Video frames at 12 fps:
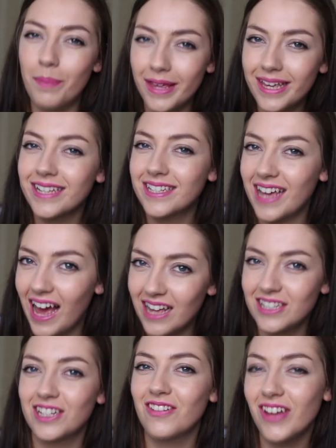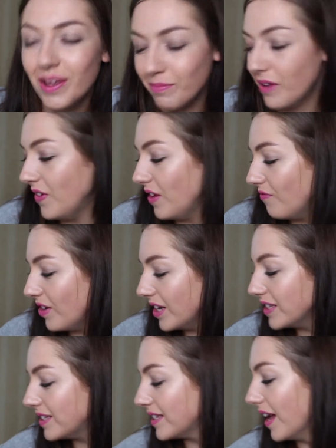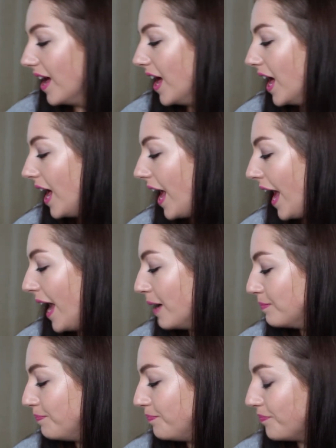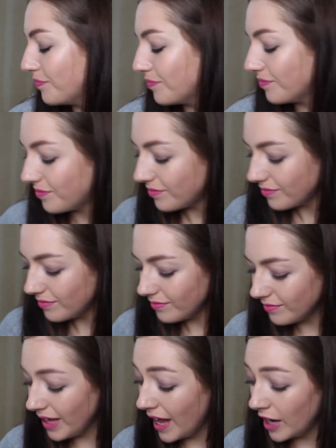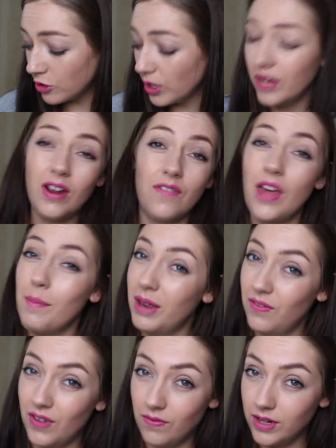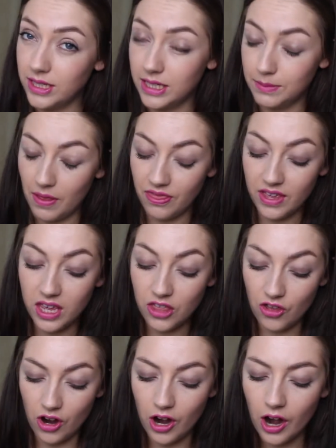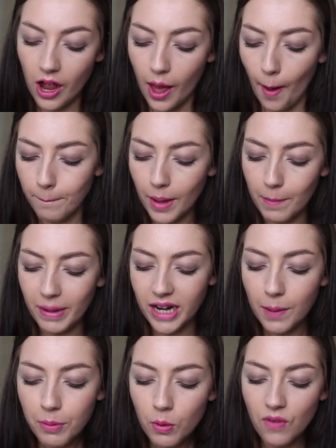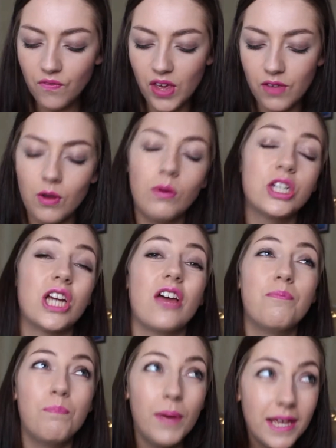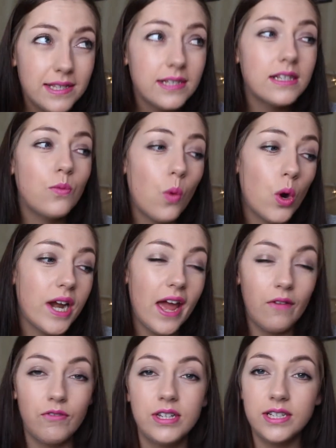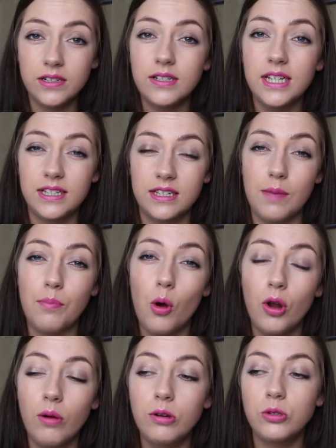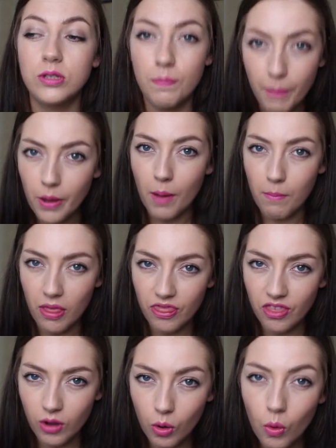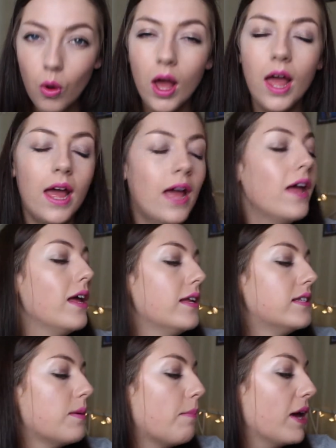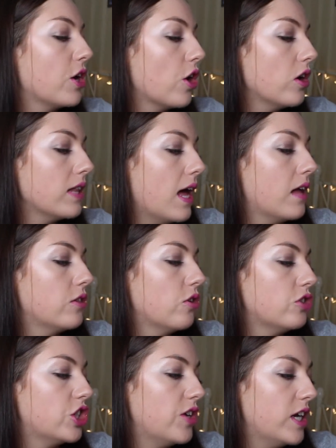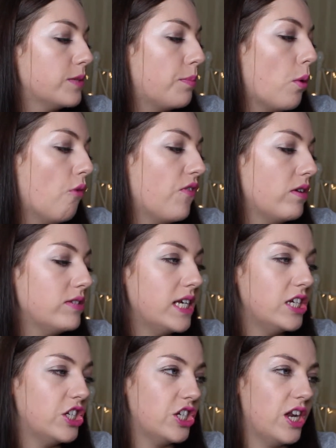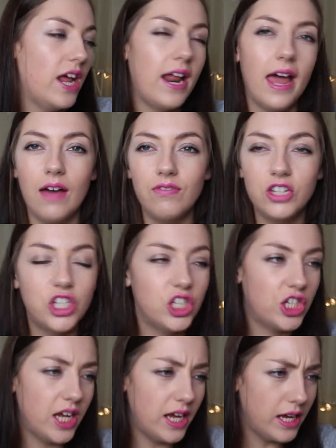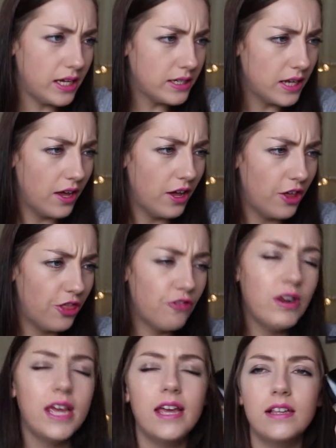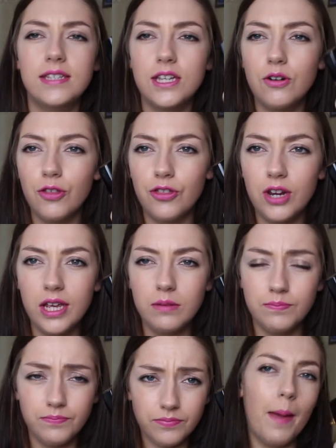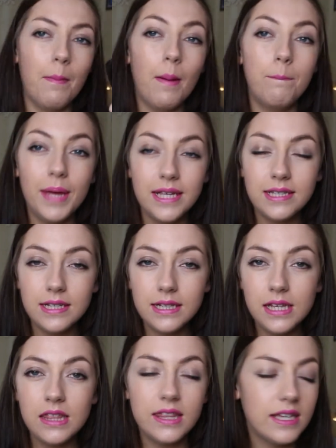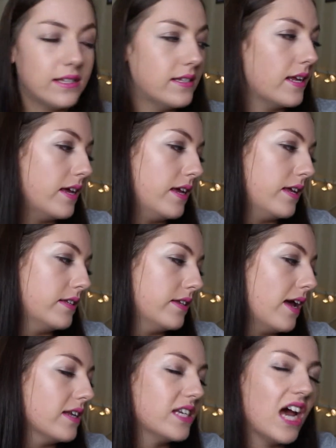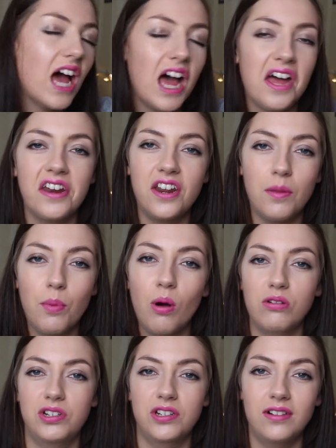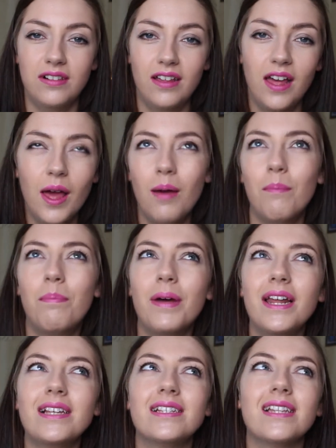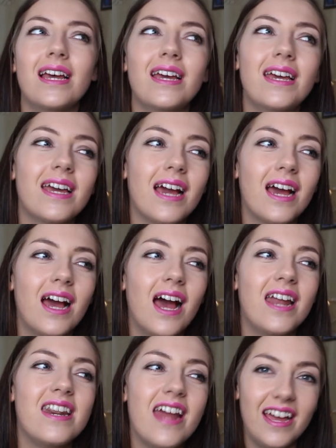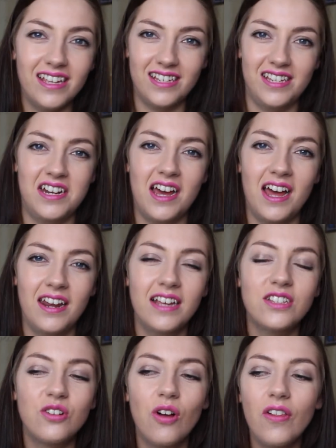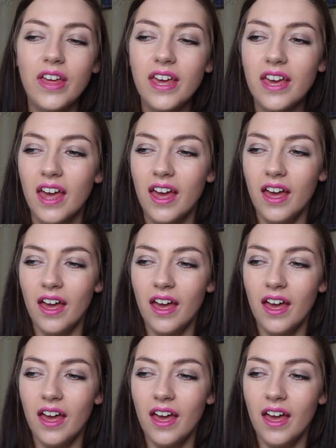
biggest category in my favourites um, and I don't even have that many favourites this month either. But my number one favourite, which I basically worn every single day since I bought it, which was about a month ago, is my Guerlain Lingerie de Peau foundation and I have the shade 303. Um, but basically this is a tan in a bottle, but it's like a nice tan. It's not like